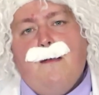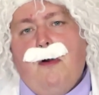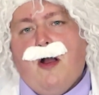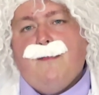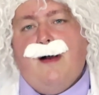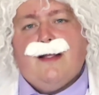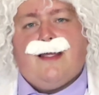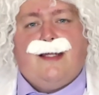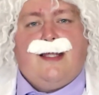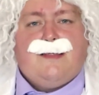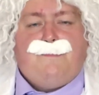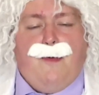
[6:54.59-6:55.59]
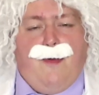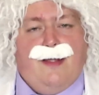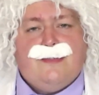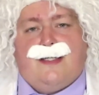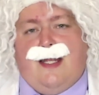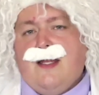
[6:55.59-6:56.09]
Pokemon can
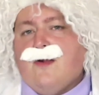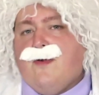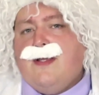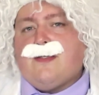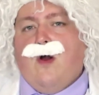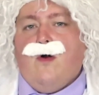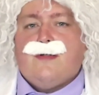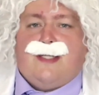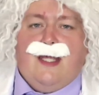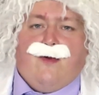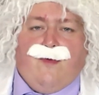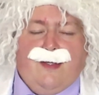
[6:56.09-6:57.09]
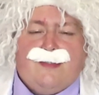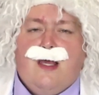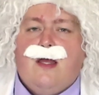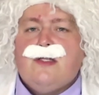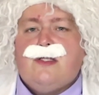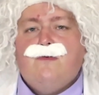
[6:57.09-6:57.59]
experience an increase or decrease
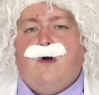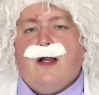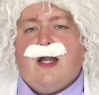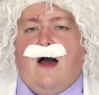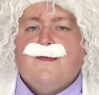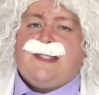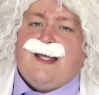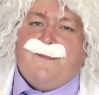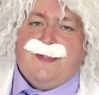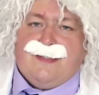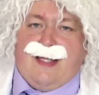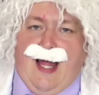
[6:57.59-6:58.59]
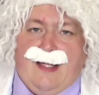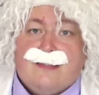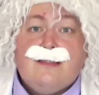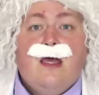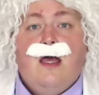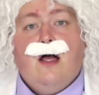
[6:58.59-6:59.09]
to one of 7
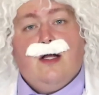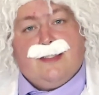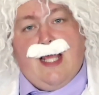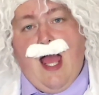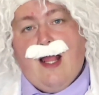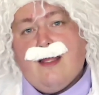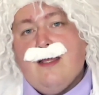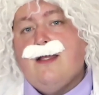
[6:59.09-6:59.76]
stats. Attack,